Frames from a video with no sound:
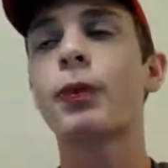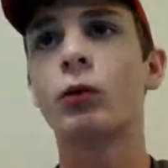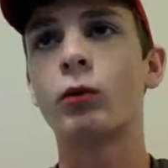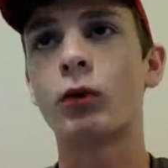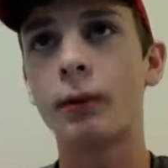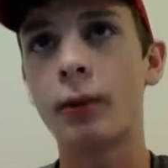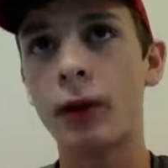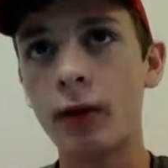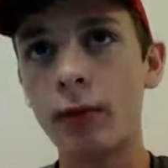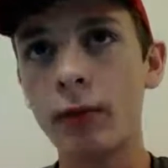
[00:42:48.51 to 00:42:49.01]

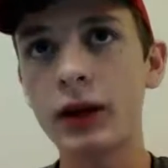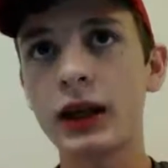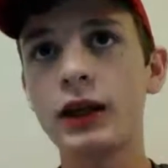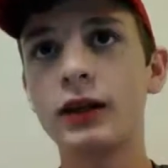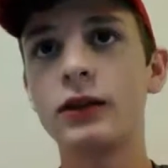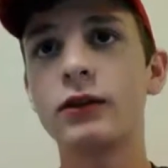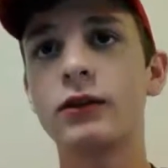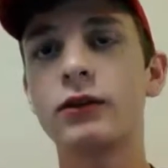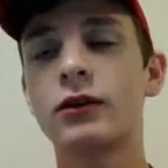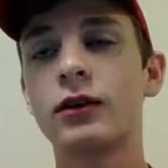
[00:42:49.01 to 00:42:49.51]

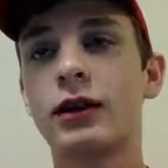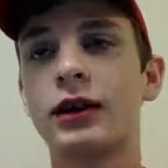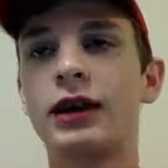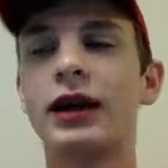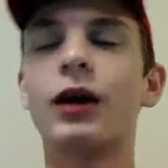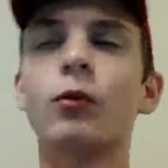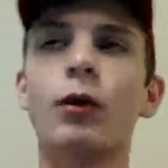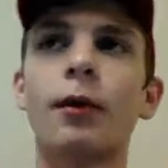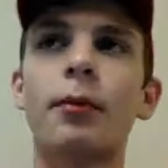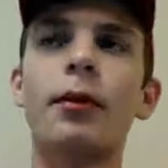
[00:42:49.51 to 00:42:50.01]
Republicans,
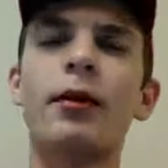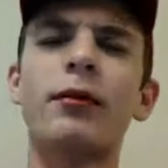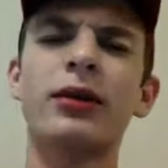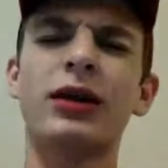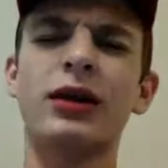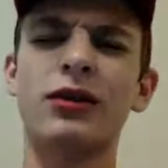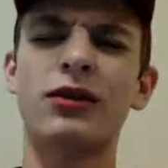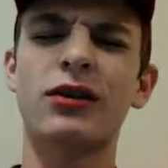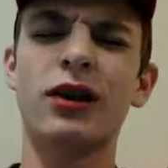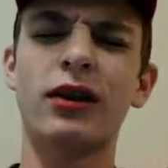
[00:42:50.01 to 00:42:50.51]
not
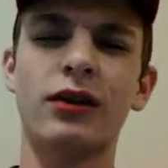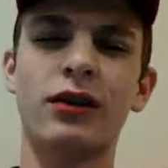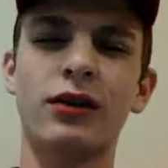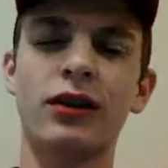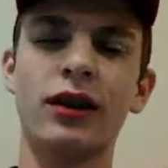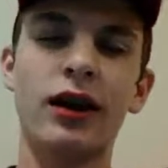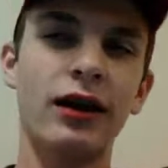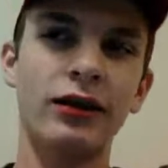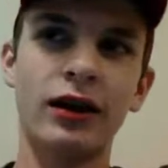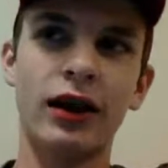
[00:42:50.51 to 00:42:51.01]
Republicans, not in
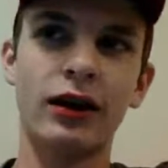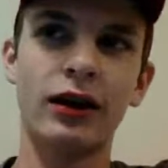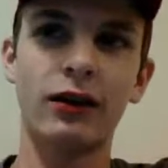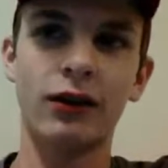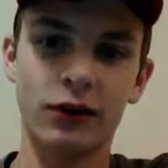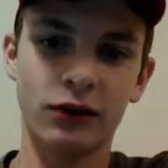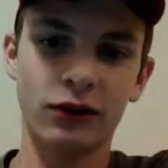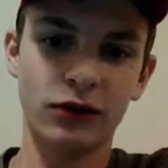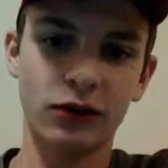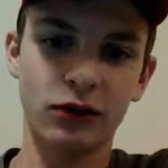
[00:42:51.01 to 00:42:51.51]

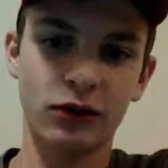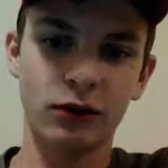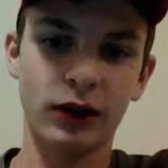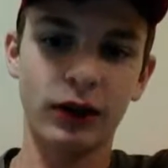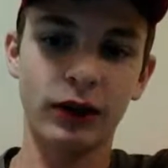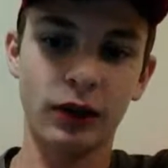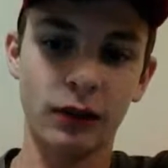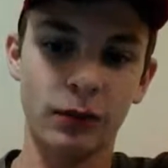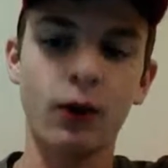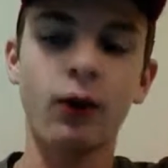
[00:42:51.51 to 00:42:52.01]
the sense of
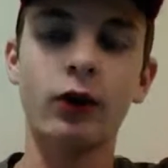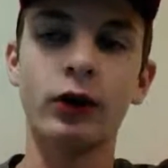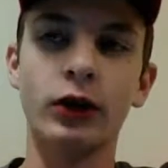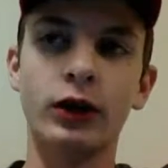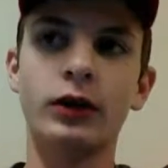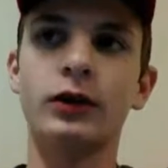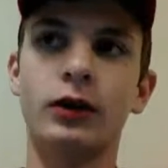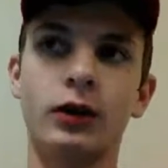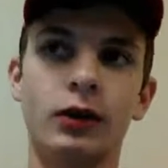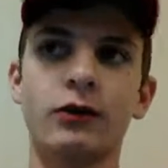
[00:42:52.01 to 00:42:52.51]
like the
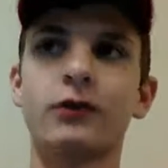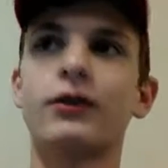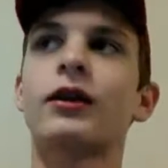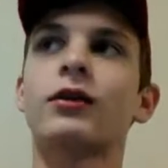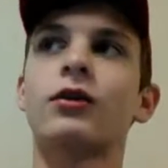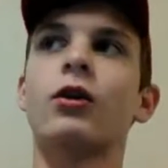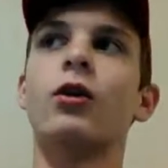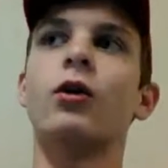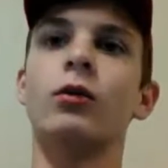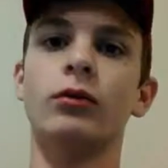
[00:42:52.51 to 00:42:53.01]
party, because that's
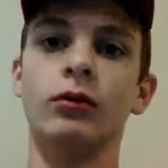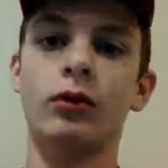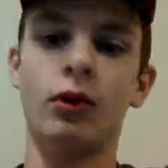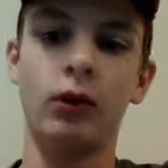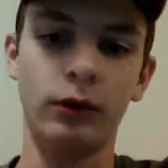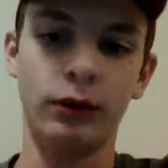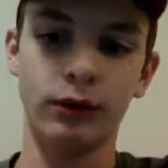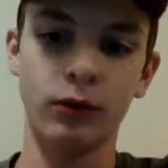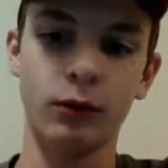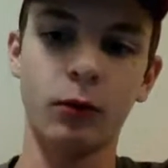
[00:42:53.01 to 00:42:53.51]
a whole
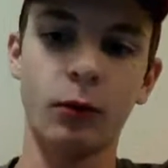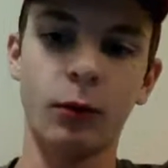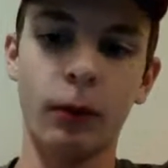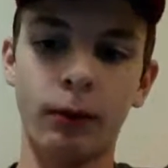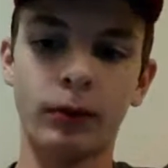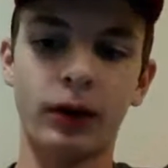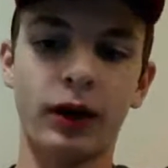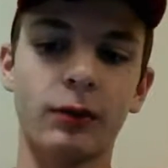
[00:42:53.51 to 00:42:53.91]
different Republic.